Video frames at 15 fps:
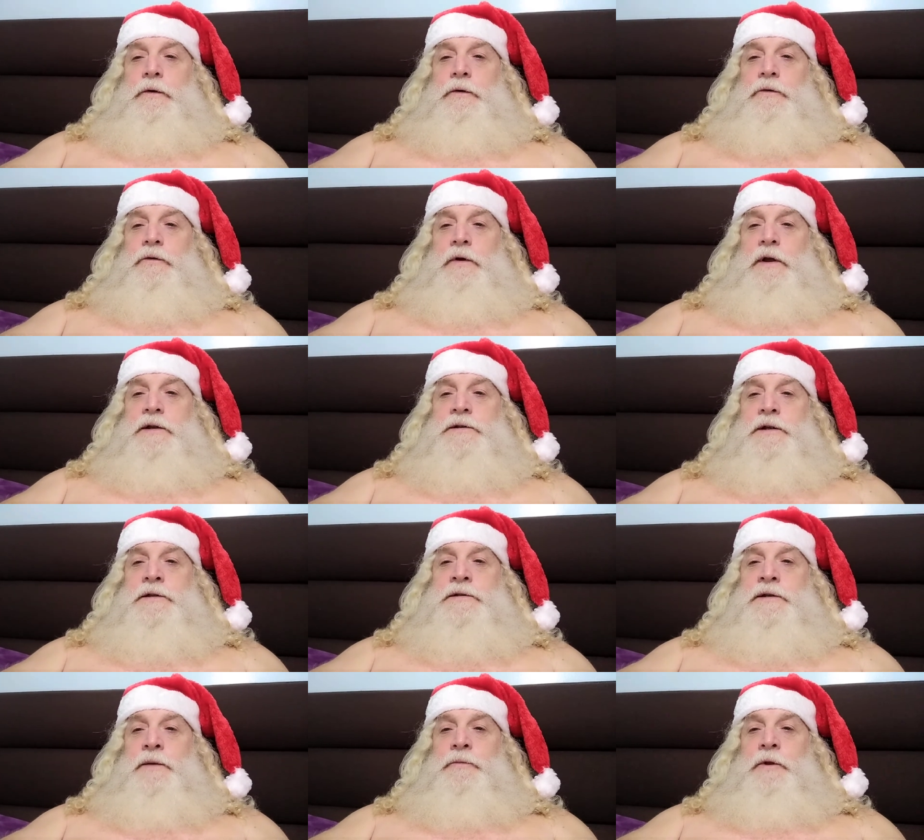So I guess
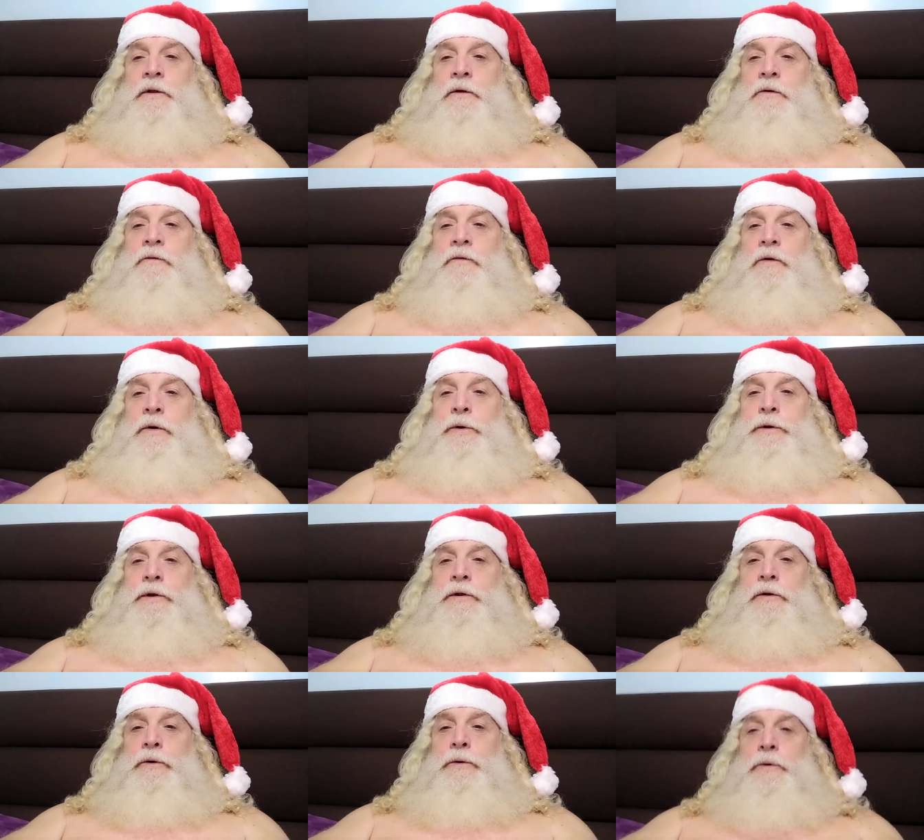it's something to look forward
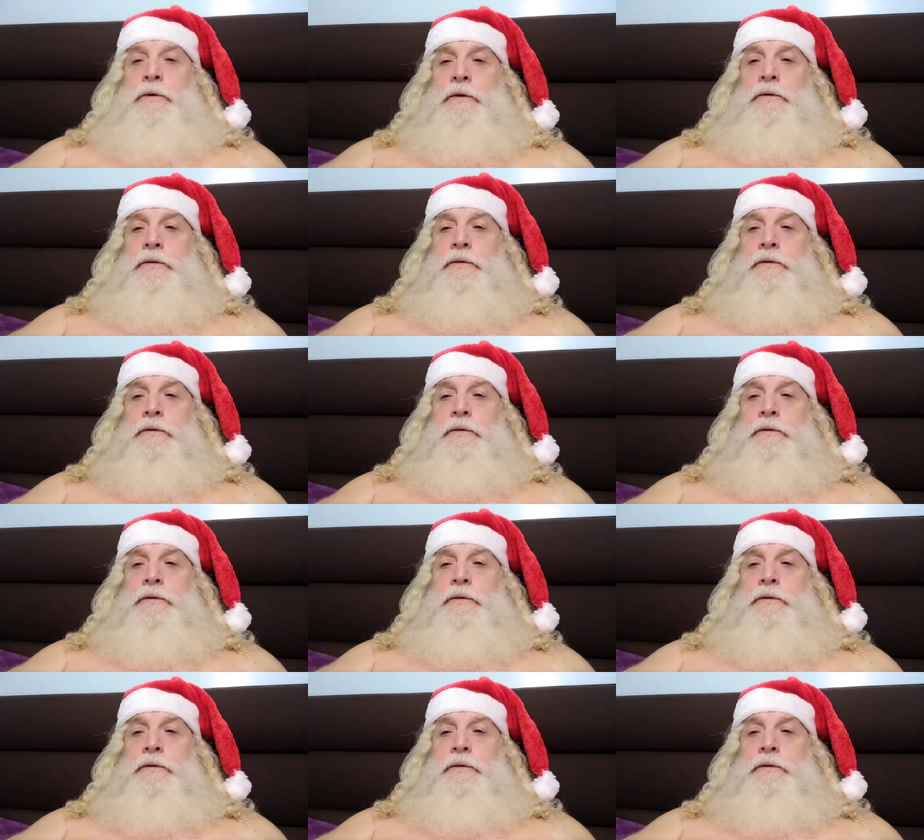to.